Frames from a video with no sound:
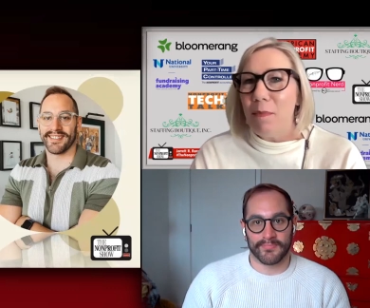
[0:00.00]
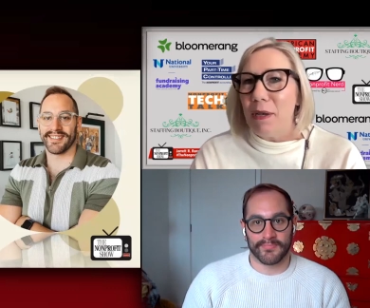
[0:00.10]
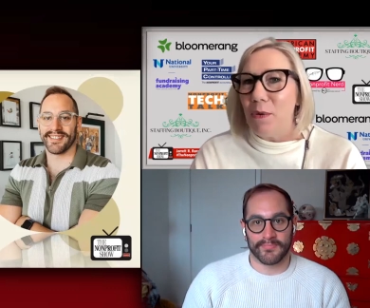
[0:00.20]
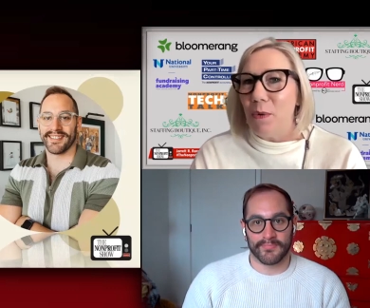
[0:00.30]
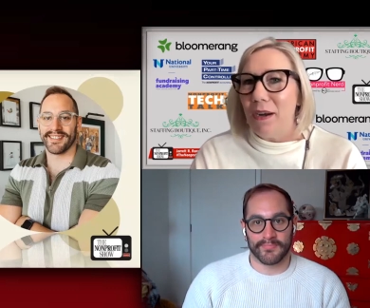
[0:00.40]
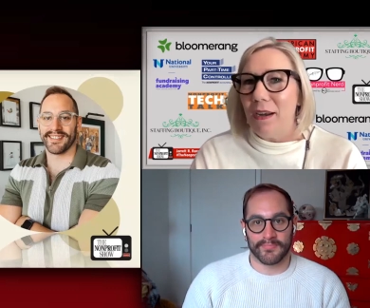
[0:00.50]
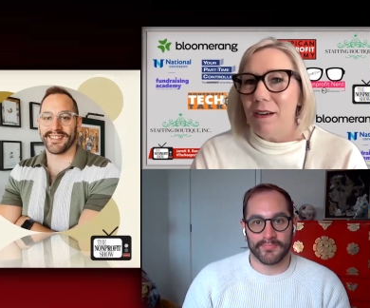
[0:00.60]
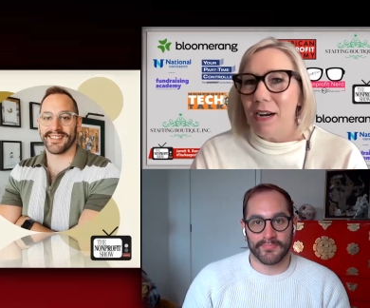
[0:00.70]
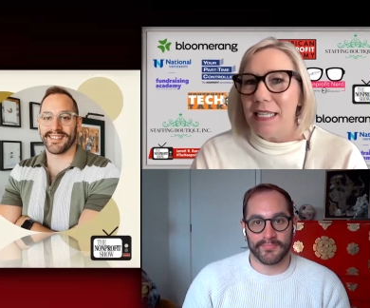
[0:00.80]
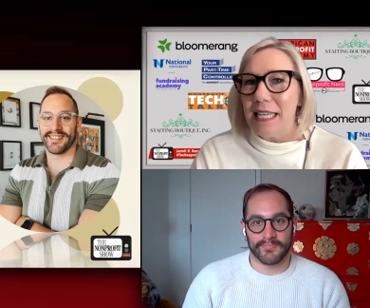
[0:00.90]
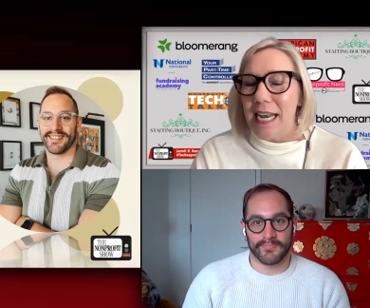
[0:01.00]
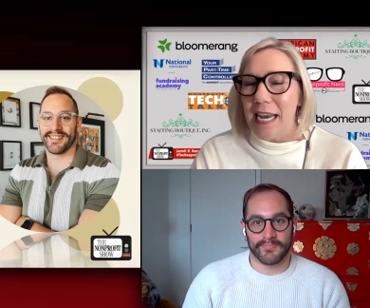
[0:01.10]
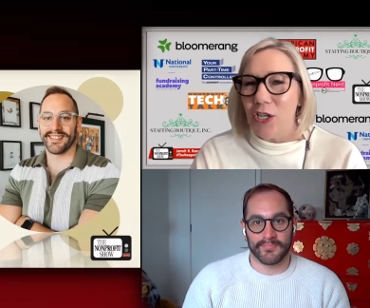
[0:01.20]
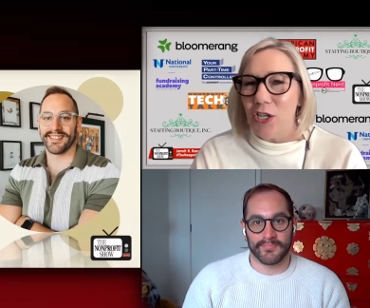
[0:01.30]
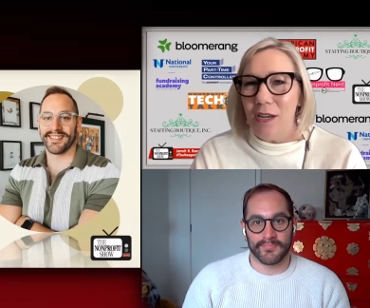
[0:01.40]
Speaker 1: but you work across the
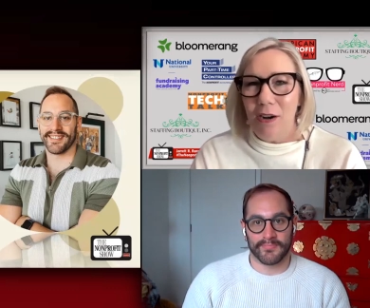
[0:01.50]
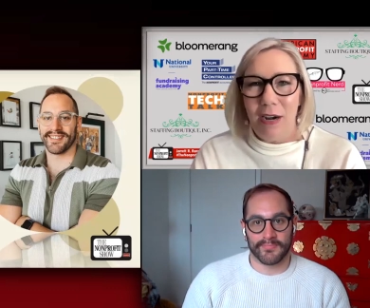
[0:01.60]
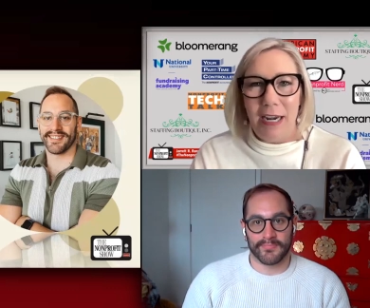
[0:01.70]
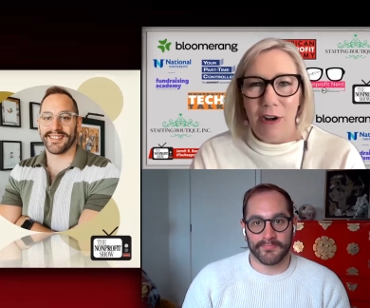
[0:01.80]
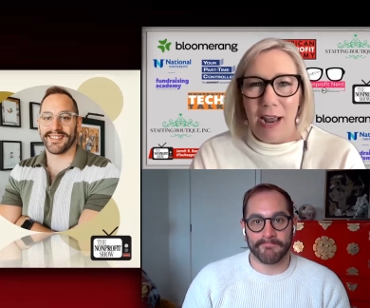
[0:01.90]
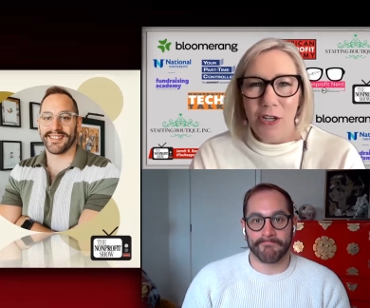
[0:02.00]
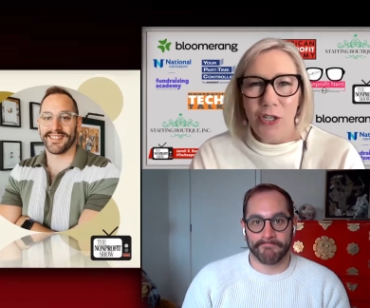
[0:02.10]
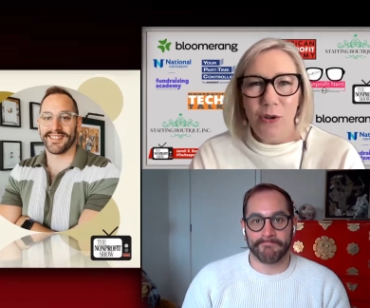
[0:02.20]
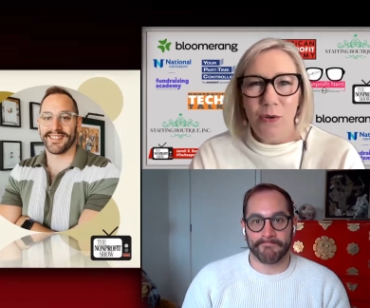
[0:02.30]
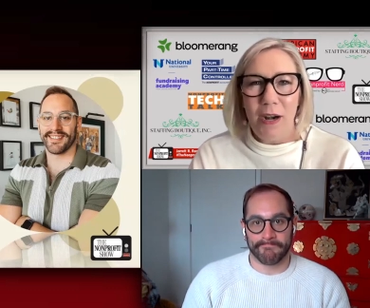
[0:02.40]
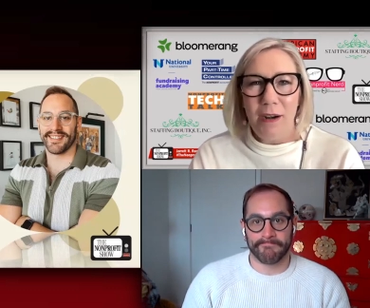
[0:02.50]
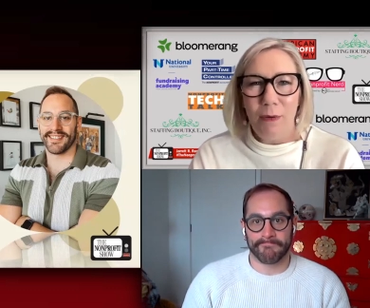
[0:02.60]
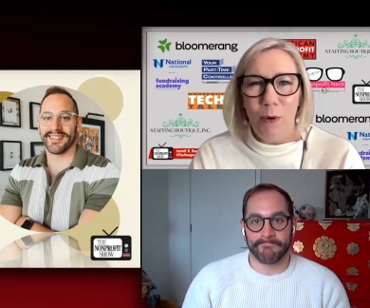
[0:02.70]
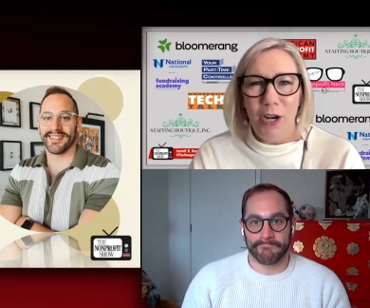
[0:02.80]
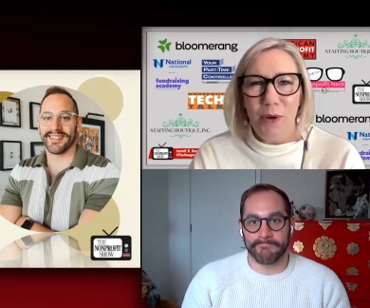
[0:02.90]
nation or international. What
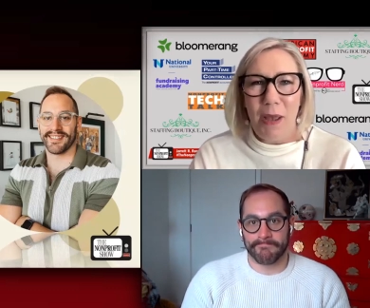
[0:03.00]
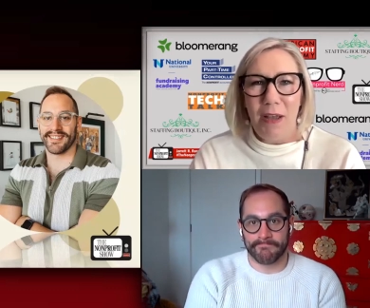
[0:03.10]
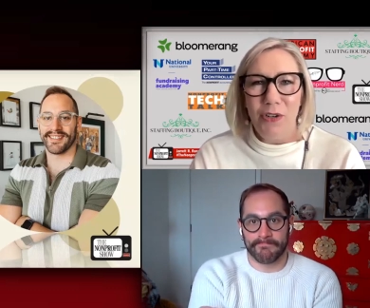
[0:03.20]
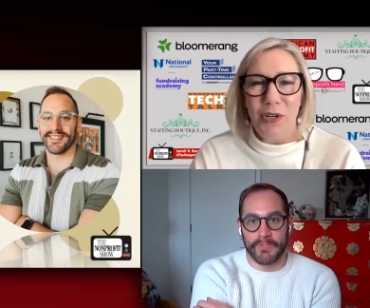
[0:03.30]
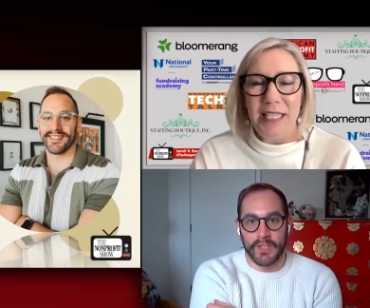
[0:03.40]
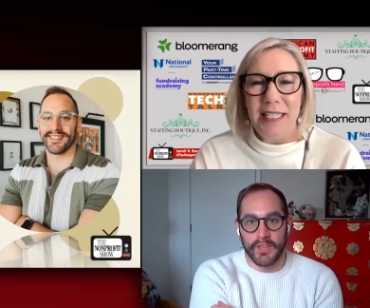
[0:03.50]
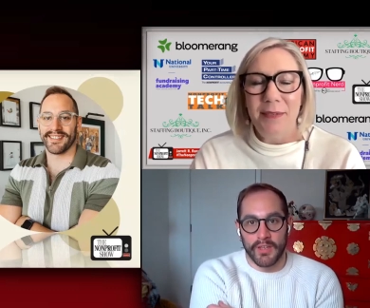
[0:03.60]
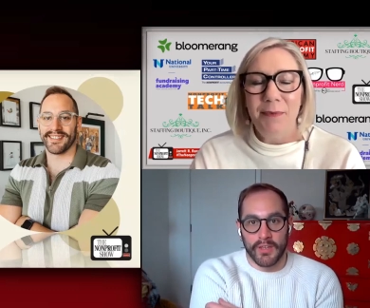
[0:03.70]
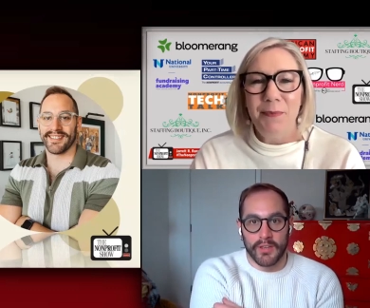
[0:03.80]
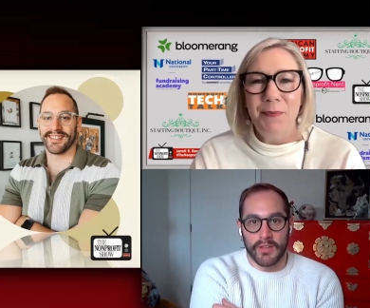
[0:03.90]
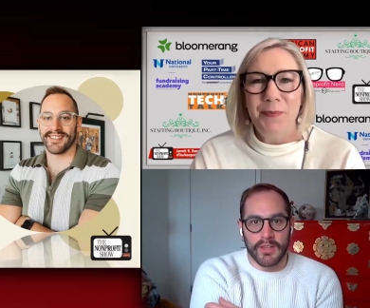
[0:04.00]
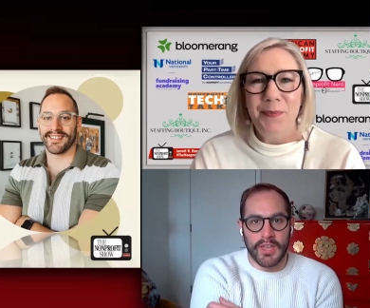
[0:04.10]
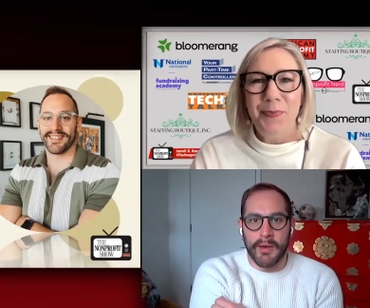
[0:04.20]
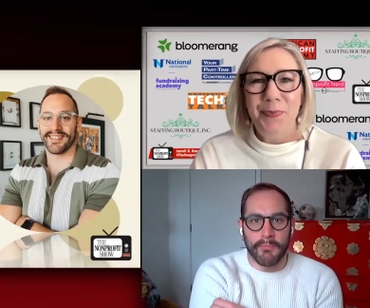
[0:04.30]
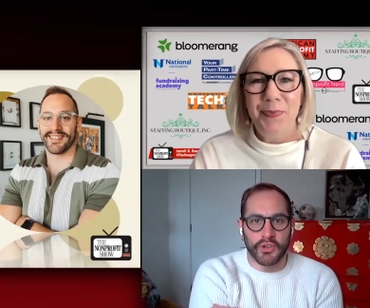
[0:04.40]
are your boundaries?
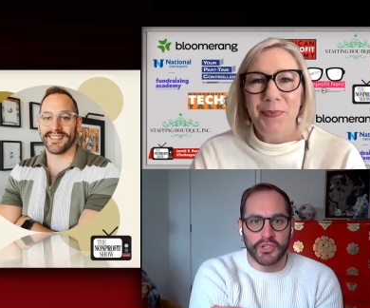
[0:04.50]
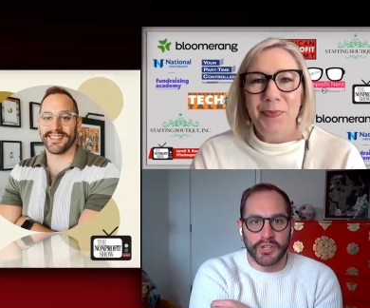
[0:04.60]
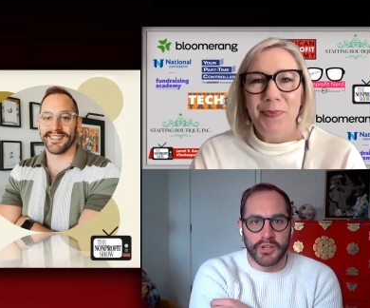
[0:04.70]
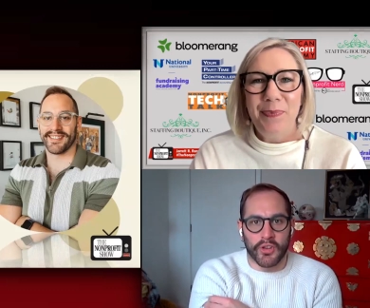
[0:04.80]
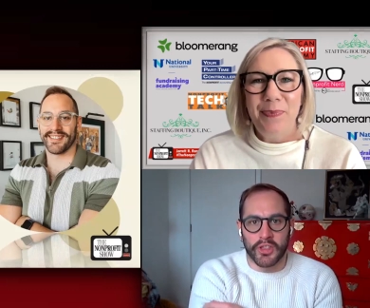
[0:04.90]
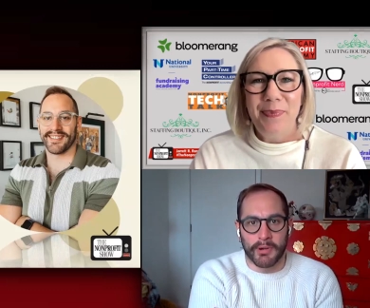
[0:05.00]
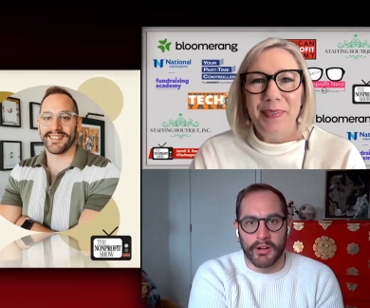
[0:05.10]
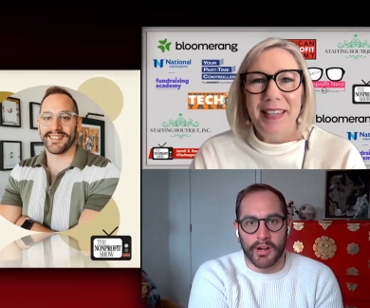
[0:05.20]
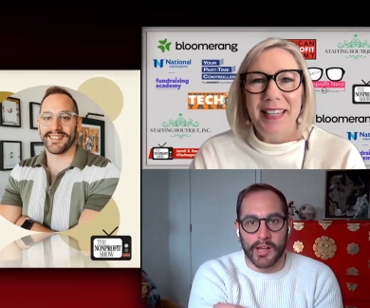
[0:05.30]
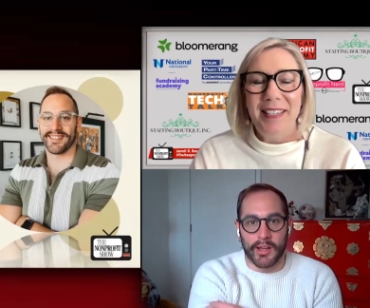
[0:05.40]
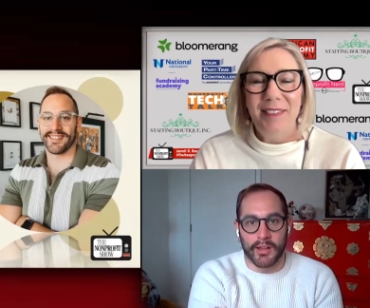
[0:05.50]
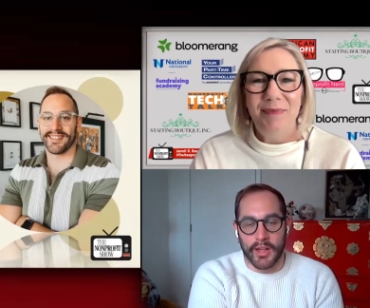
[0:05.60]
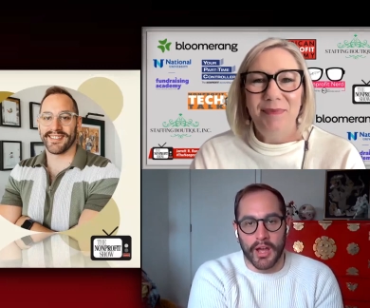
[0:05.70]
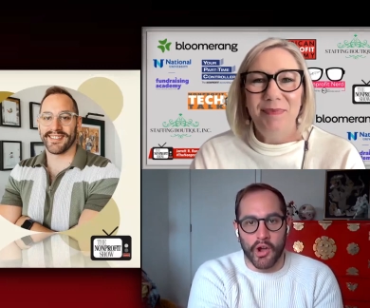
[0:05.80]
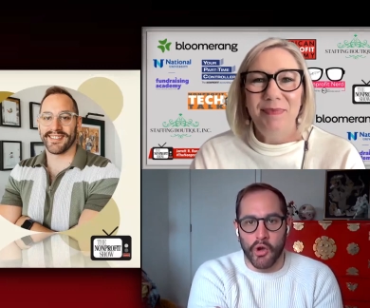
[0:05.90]
Speaker 2: Yeah, mostly North America,
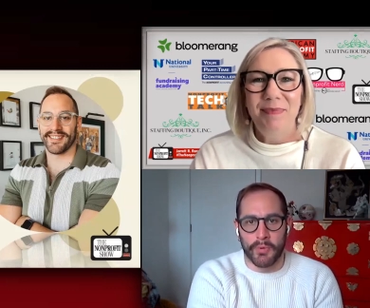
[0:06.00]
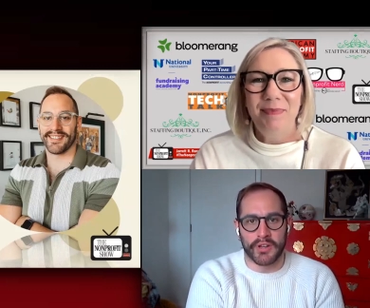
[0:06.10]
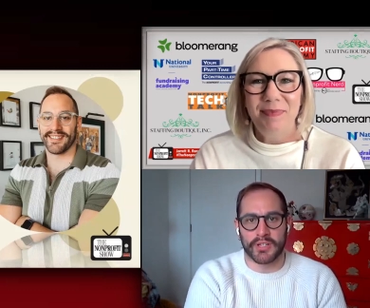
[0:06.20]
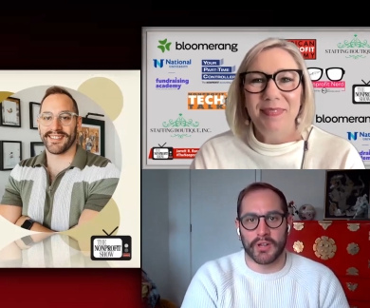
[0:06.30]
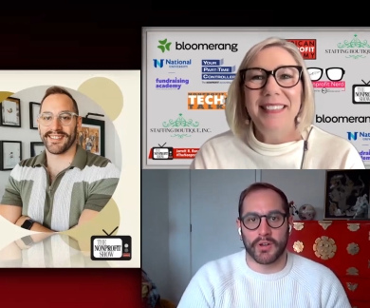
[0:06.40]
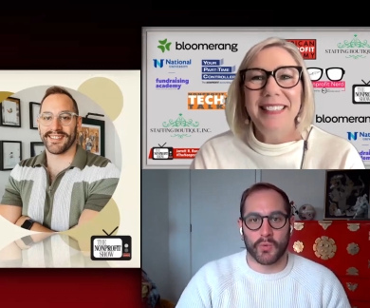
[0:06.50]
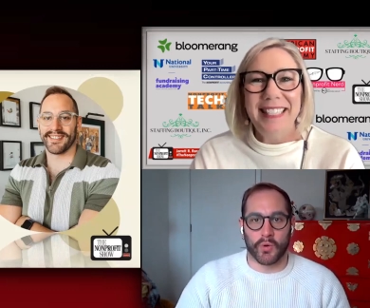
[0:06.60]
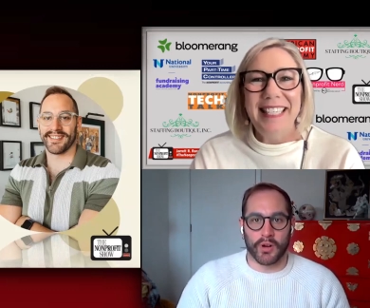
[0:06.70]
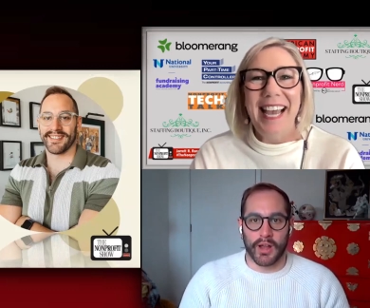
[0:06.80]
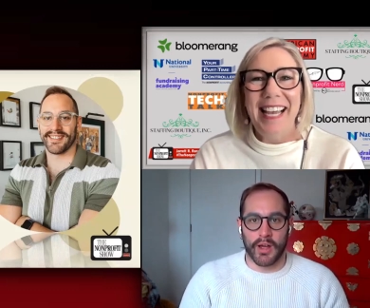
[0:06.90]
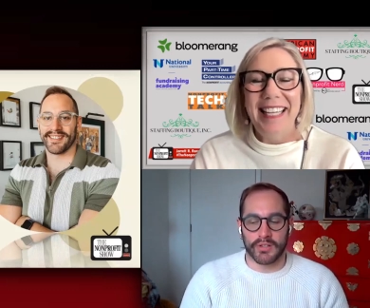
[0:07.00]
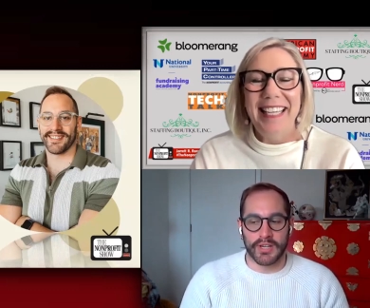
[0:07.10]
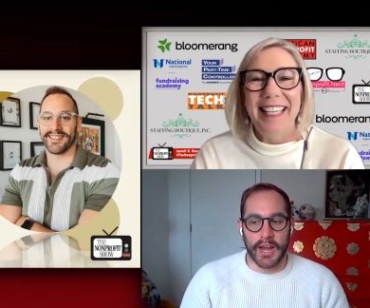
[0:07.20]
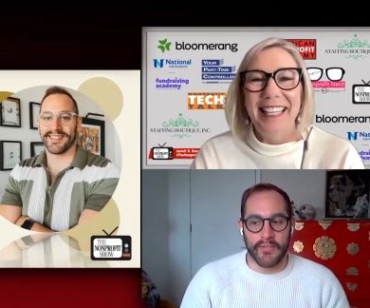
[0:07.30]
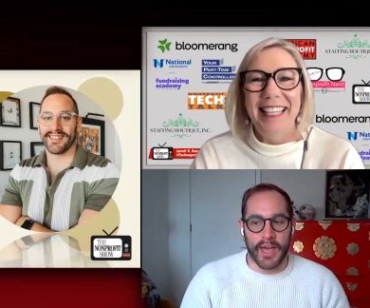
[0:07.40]
open to work
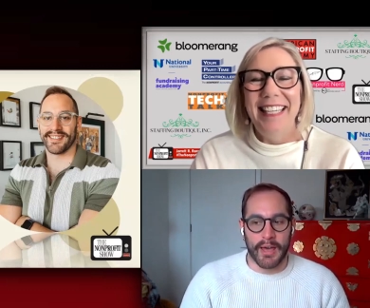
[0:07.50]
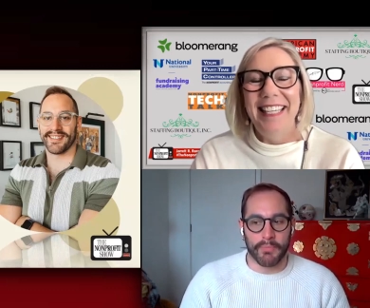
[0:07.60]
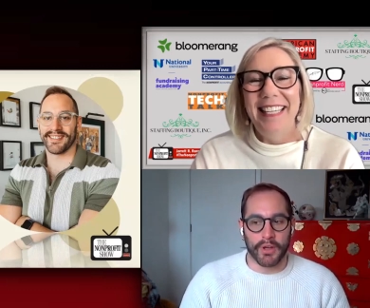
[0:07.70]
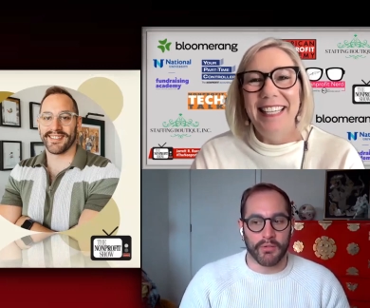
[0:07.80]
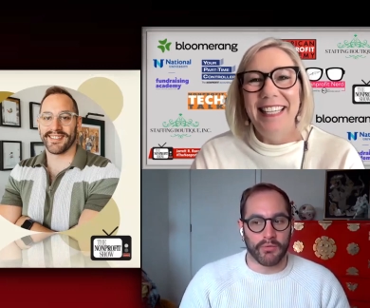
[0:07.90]
outside of that, but